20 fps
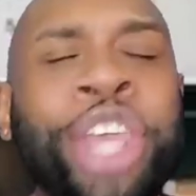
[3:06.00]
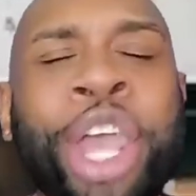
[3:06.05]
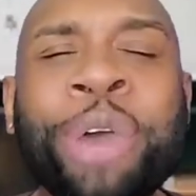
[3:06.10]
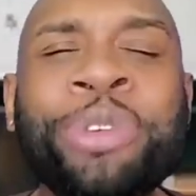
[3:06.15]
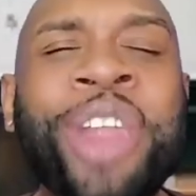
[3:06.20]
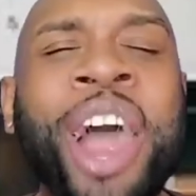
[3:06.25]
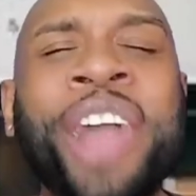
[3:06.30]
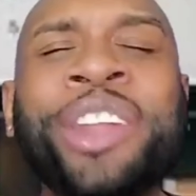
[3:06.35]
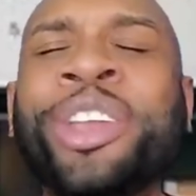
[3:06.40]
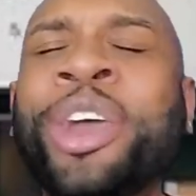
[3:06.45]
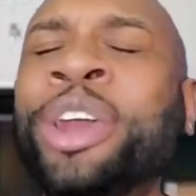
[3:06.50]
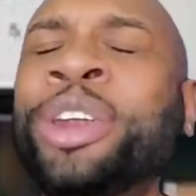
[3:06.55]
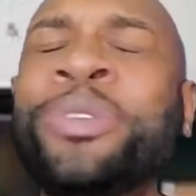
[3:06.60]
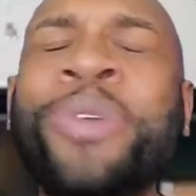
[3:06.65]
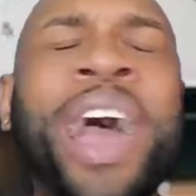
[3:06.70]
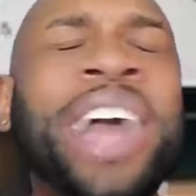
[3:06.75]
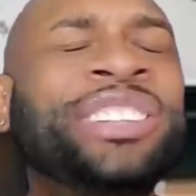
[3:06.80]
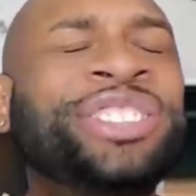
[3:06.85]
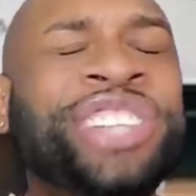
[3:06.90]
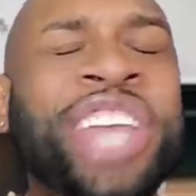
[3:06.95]
You know you're
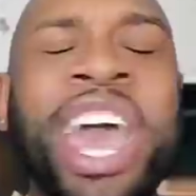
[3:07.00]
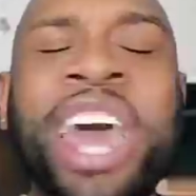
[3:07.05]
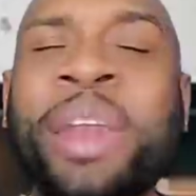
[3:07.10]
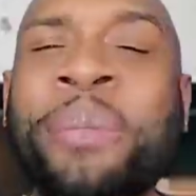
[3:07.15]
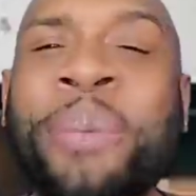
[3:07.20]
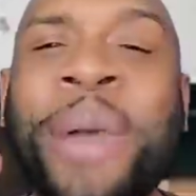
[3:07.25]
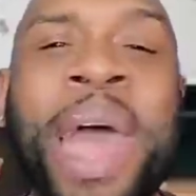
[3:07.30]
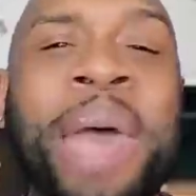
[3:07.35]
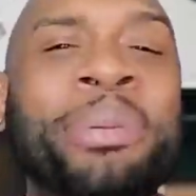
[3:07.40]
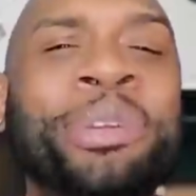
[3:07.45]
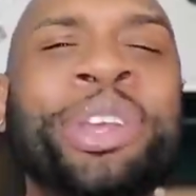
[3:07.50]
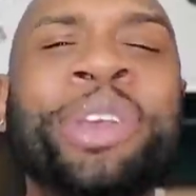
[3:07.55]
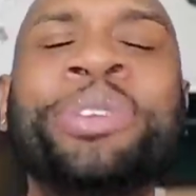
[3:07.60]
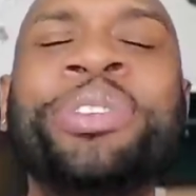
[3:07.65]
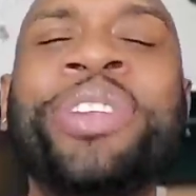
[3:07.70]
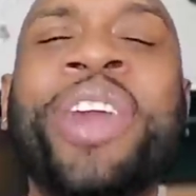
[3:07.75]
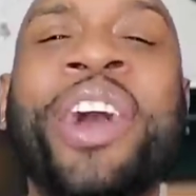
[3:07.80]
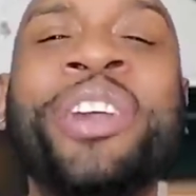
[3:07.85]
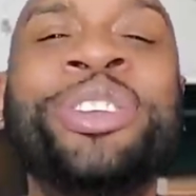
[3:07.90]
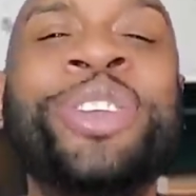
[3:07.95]
on the right channel, baby.
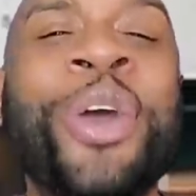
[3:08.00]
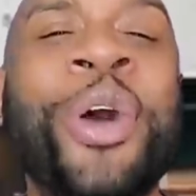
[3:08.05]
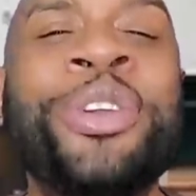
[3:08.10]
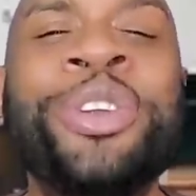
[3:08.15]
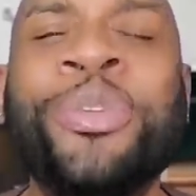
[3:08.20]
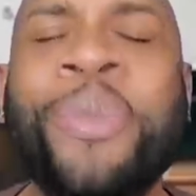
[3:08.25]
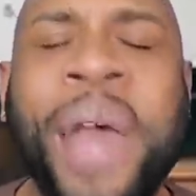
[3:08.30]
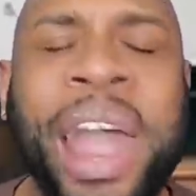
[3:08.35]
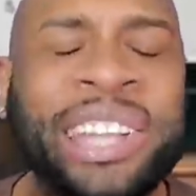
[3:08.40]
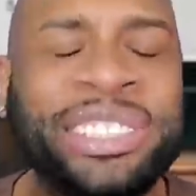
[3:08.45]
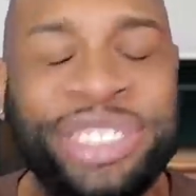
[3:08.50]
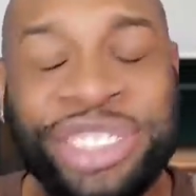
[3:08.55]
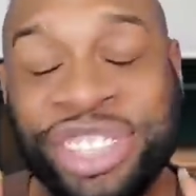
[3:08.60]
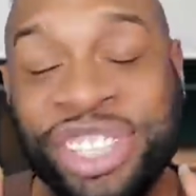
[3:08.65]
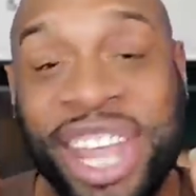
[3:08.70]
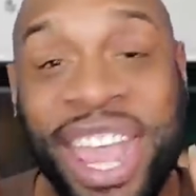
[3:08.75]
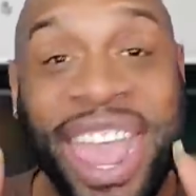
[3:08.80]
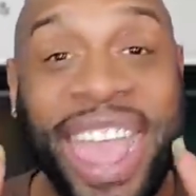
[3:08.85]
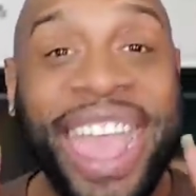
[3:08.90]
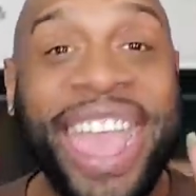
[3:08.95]
You know you're on the right
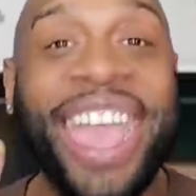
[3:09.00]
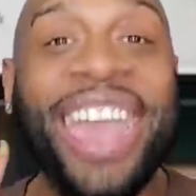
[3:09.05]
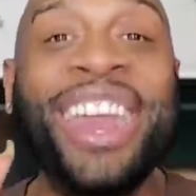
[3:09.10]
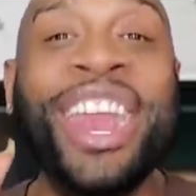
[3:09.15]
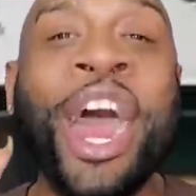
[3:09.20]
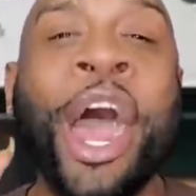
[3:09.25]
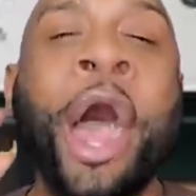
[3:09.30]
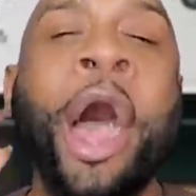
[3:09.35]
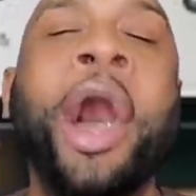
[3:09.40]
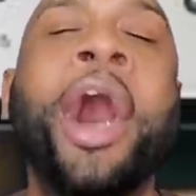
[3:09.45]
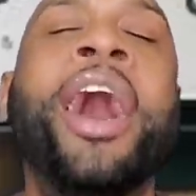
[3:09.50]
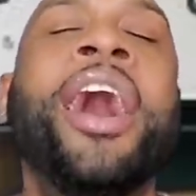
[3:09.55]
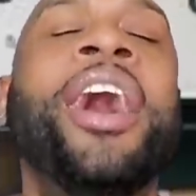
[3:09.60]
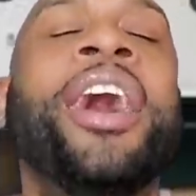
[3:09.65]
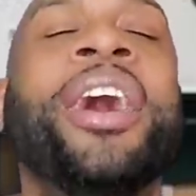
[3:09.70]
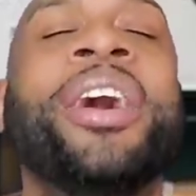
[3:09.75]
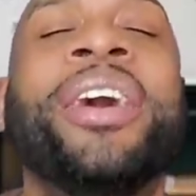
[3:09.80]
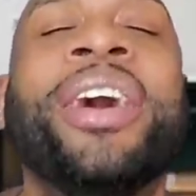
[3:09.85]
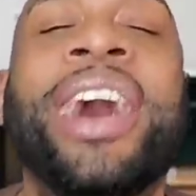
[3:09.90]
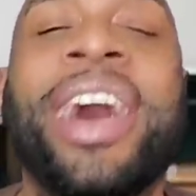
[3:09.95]

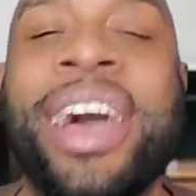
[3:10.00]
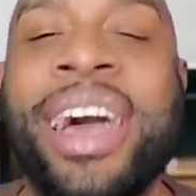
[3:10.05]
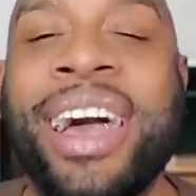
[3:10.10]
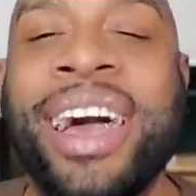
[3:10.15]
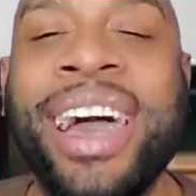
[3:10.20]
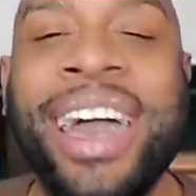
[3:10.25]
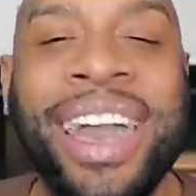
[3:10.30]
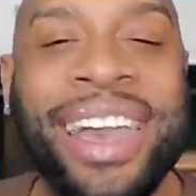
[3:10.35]
channel.